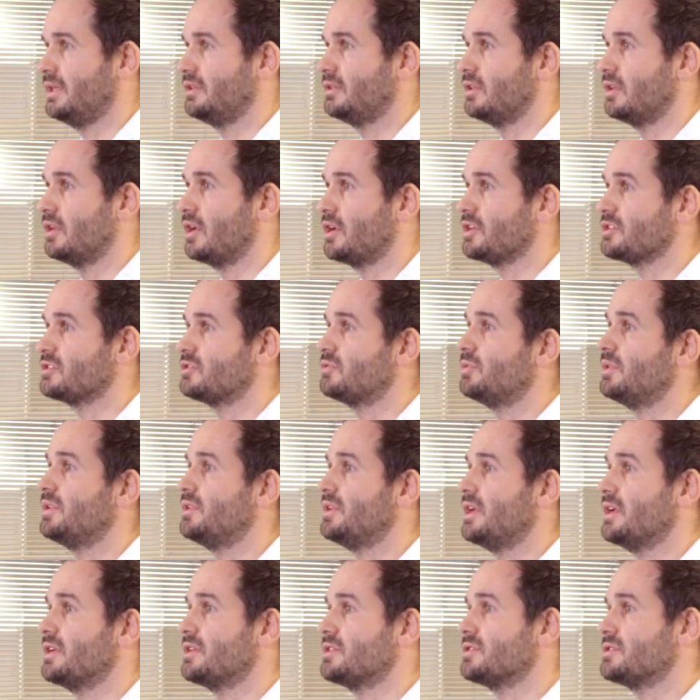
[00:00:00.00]
In the last 3
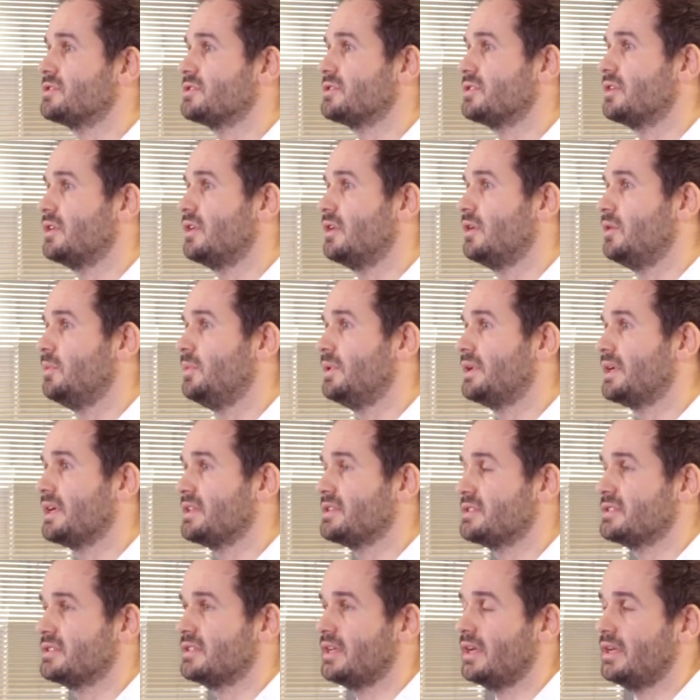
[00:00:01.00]
years, we
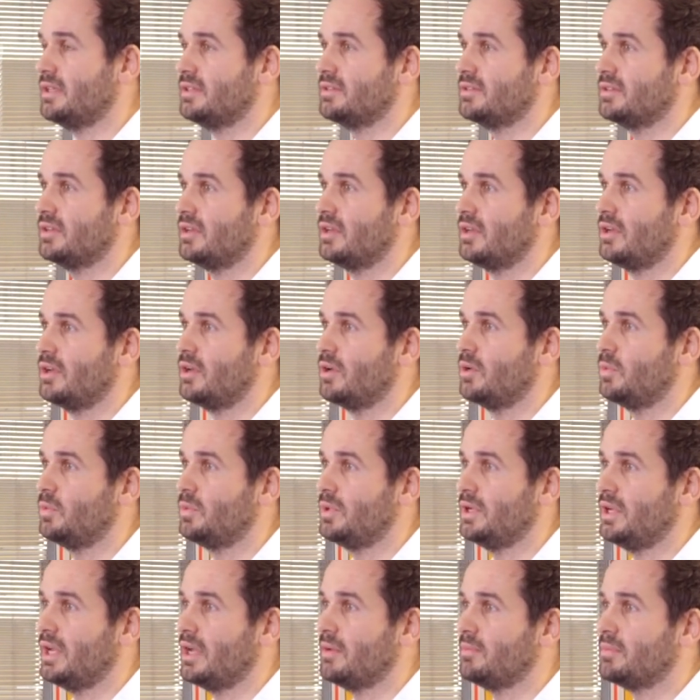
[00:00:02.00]
can state
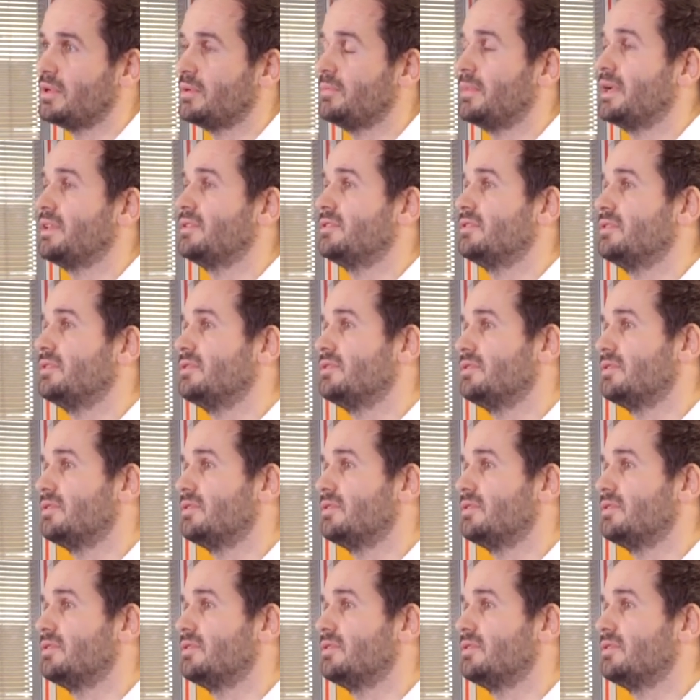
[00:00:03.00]
we implemented